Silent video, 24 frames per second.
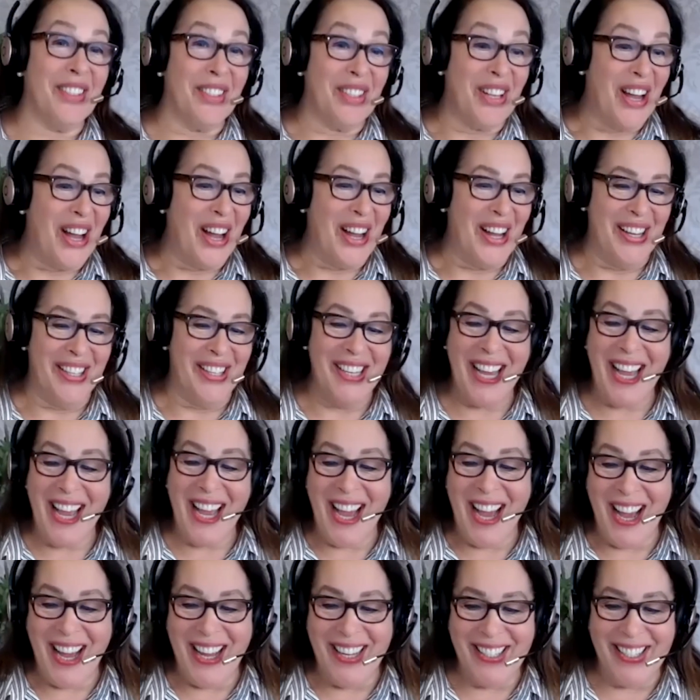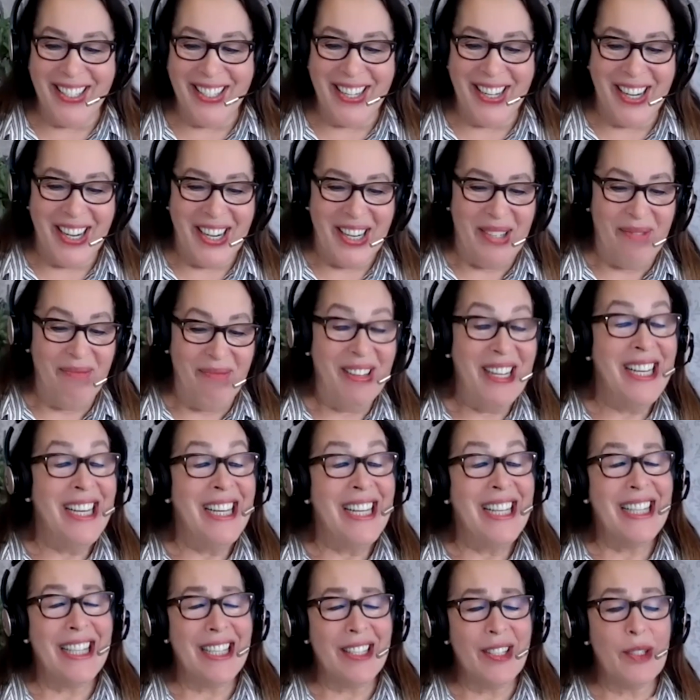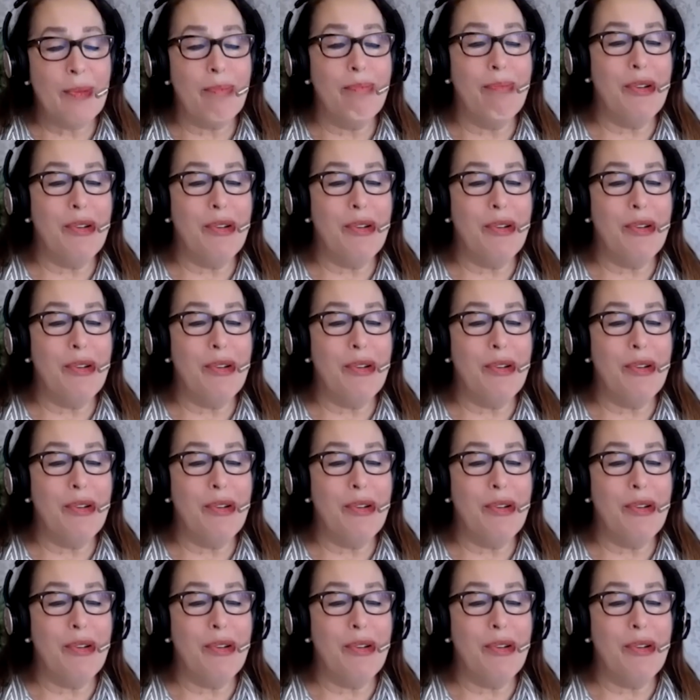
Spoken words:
a lot. And this